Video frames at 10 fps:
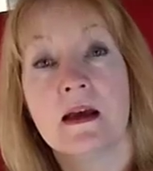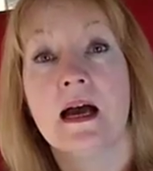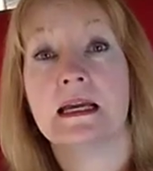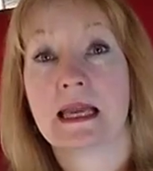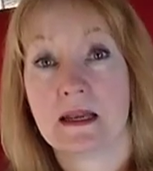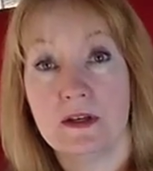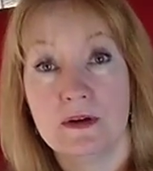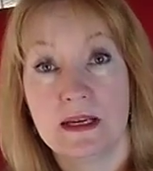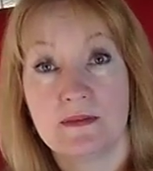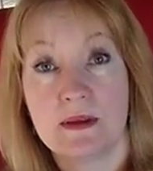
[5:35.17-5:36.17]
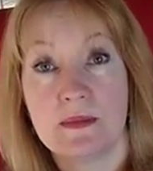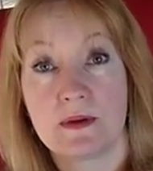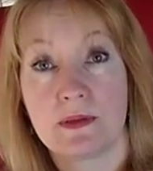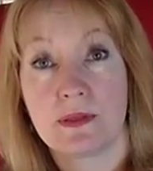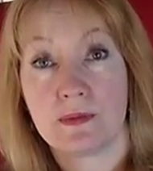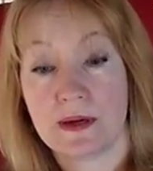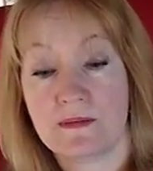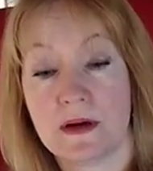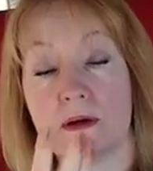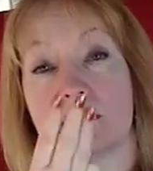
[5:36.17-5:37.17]
Again, you give them their 3
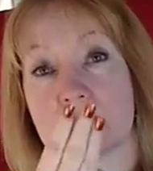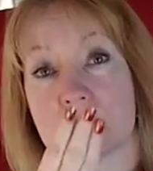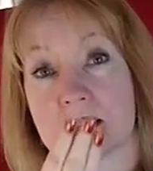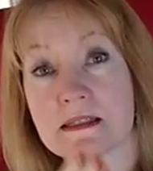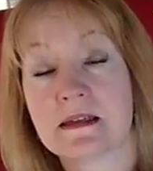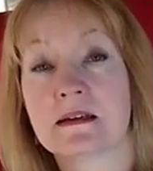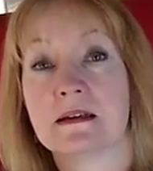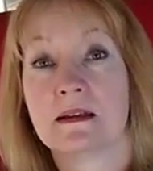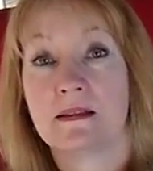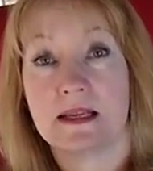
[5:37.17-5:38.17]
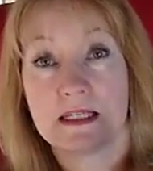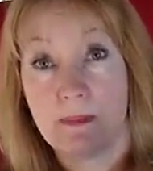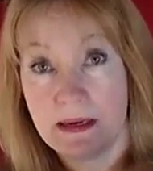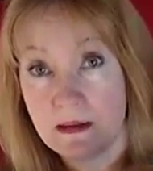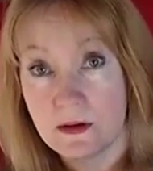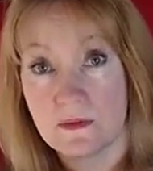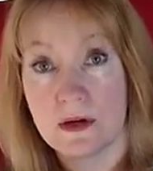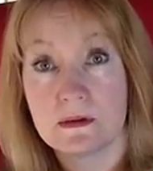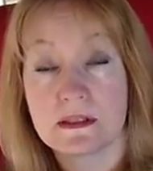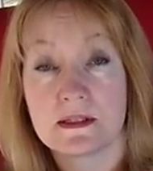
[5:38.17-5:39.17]
votes. They spend their
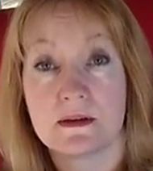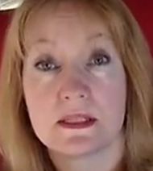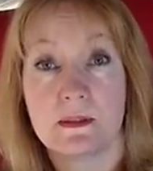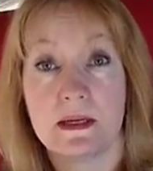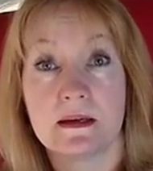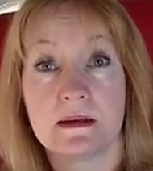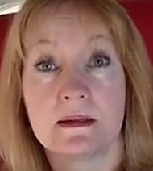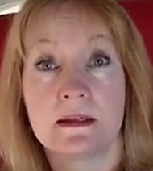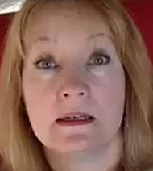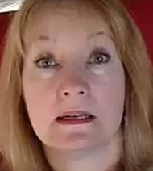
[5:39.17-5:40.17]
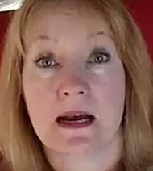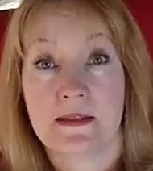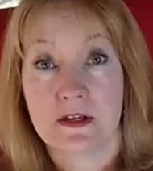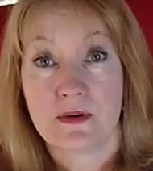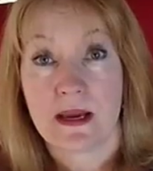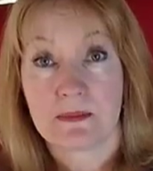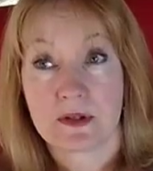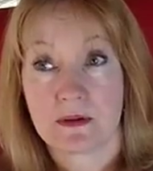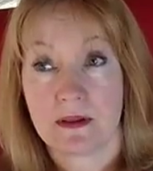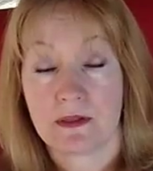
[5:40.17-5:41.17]
votes, so to speak, and then you
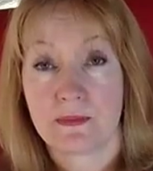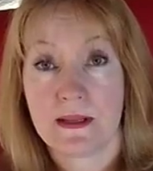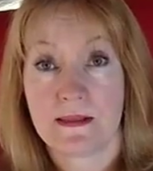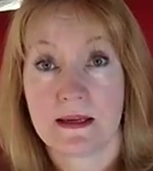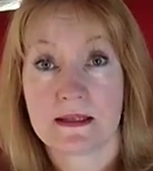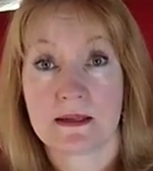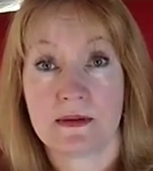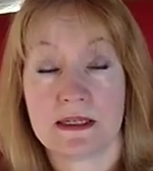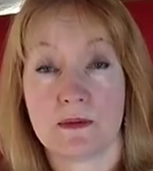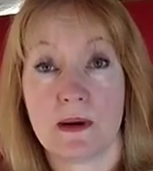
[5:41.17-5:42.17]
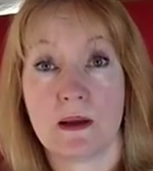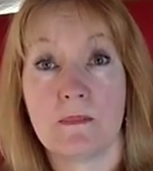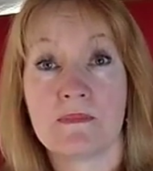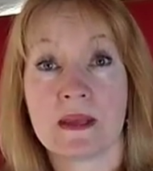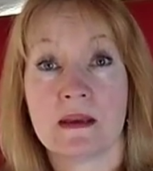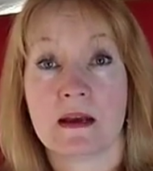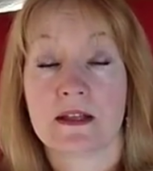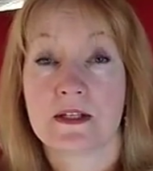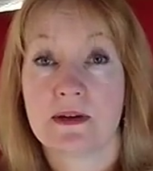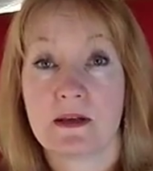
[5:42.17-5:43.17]
capture the 3 things that we did well.
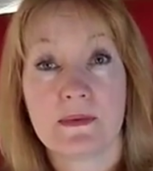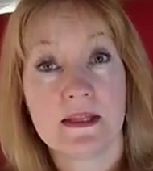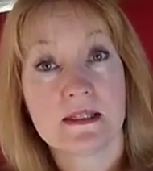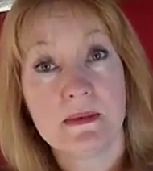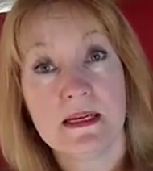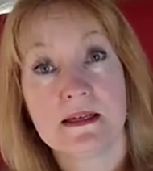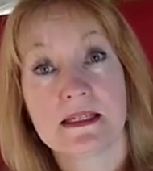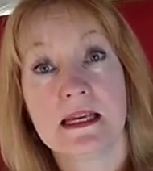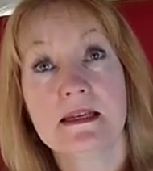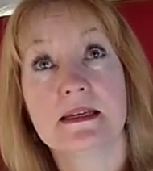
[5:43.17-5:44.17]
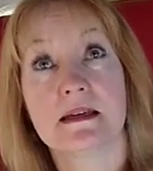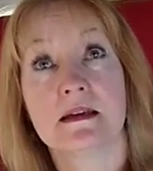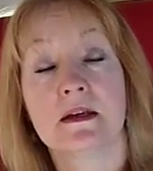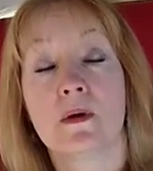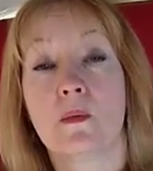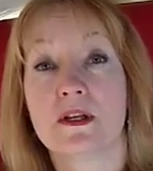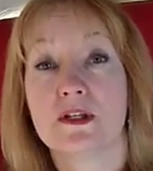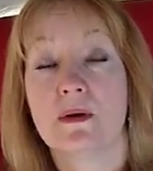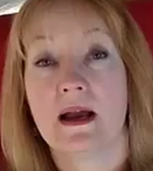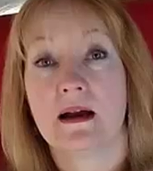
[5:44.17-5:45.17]
And so now when this meeting is ended, what
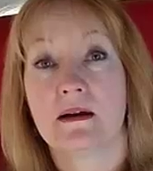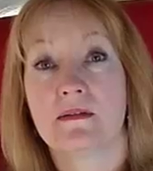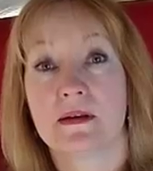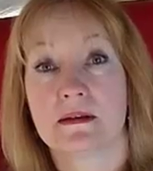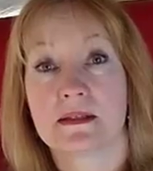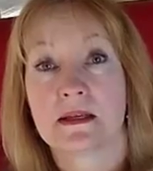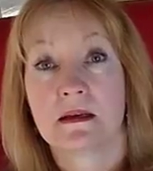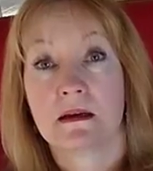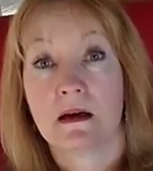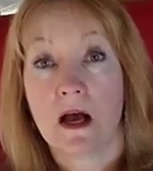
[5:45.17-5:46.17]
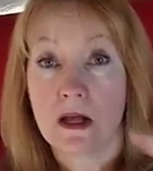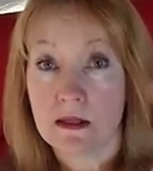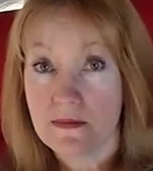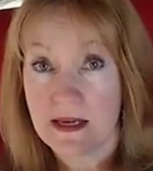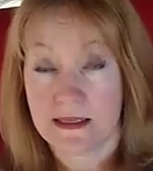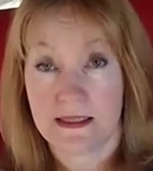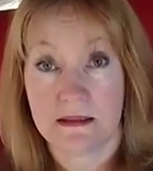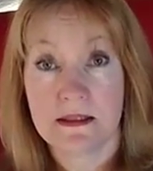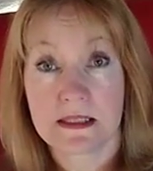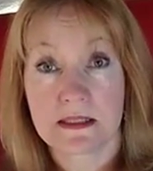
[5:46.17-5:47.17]
you have is all of the
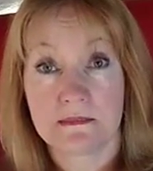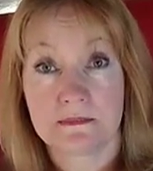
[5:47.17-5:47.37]
ideas,